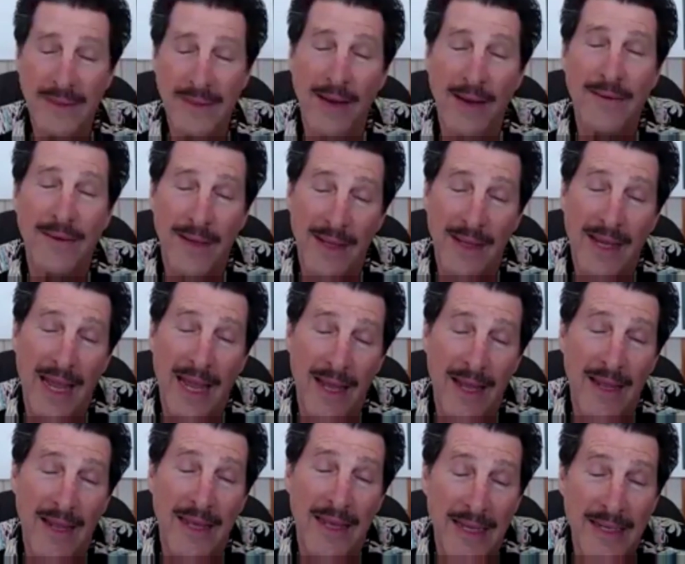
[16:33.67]
sounds
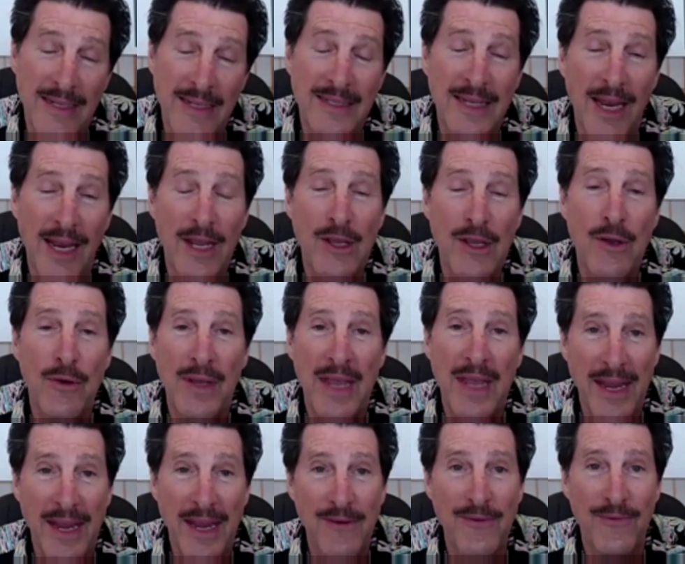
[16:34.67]
the the insight you
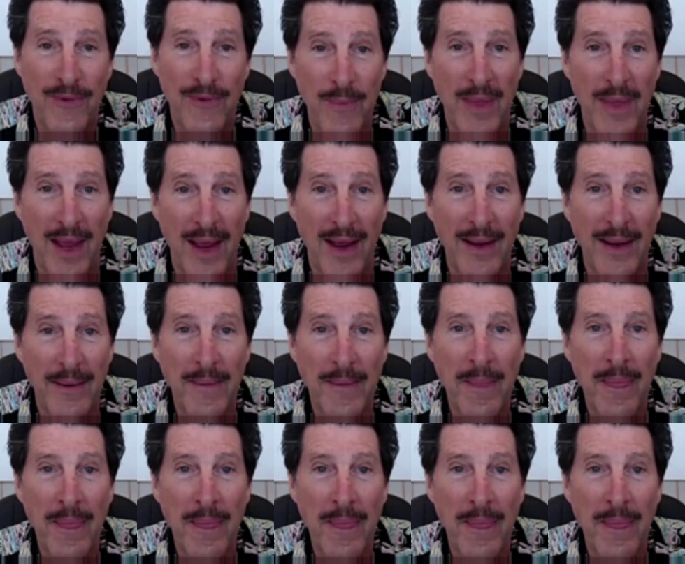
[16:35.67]
gain from that